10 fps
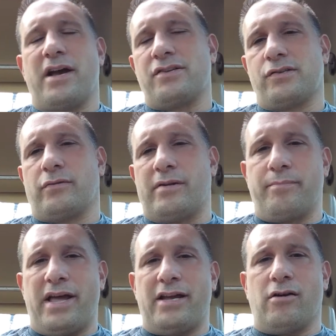Pastor
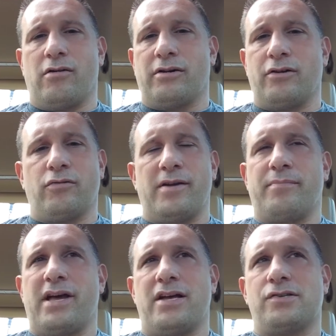Ed Banghart, a great
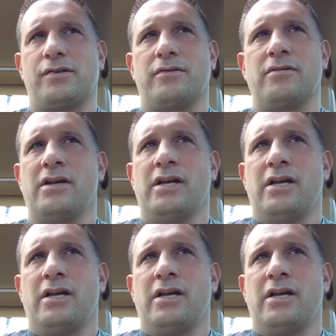pastor,